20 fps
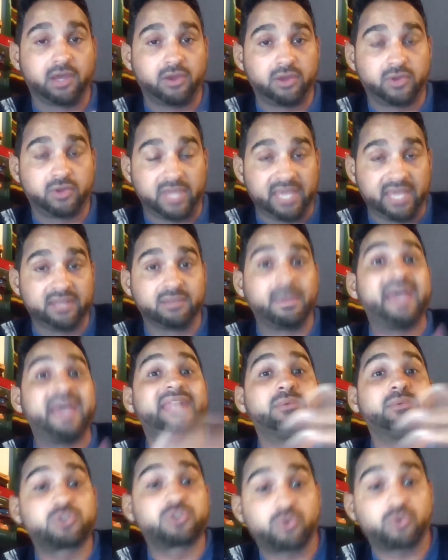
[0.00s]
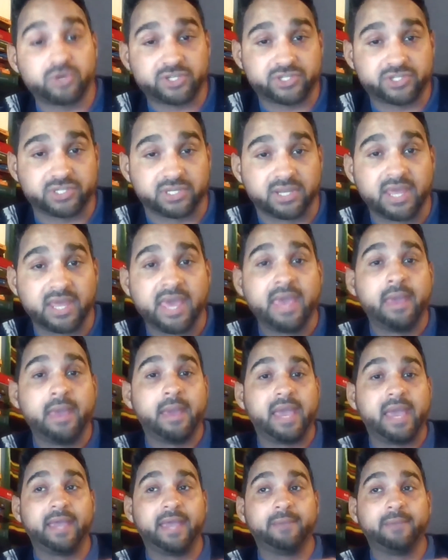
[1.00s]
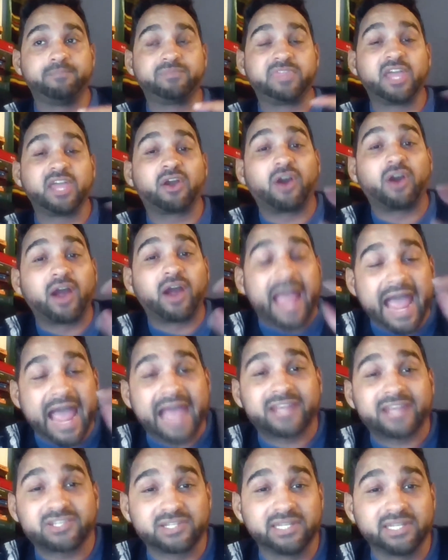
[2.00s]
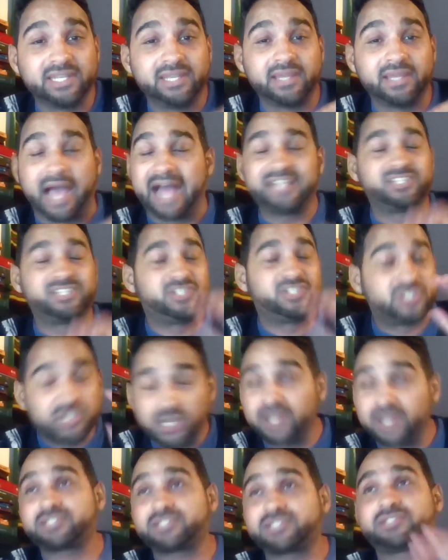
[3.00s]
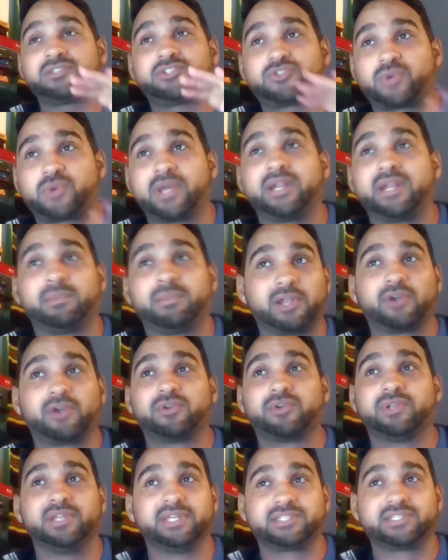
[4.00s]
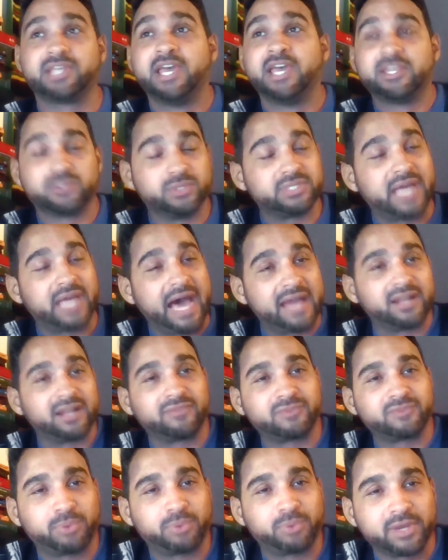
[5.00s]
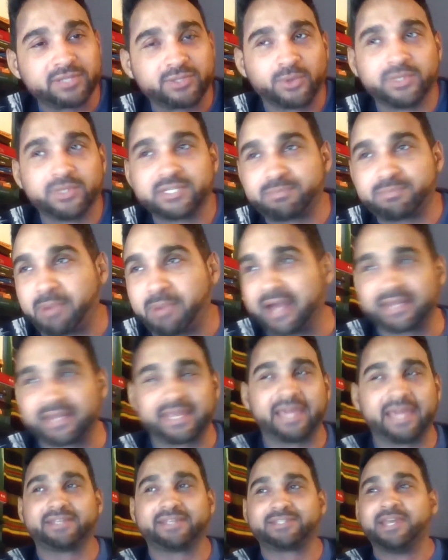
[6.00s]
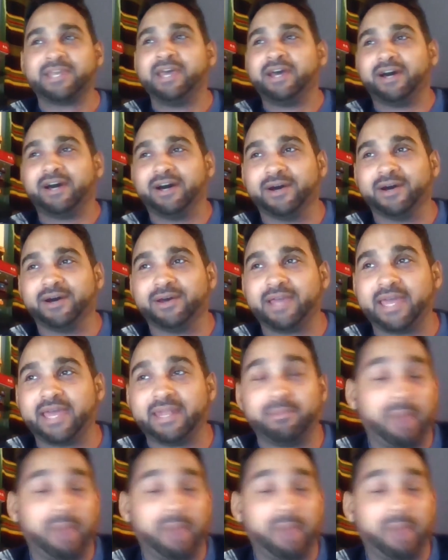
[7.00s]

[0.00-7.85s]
kingdom, and it was Christian. And there are actually, I just straight up learned this. So this is hot off the press on this podcast. And it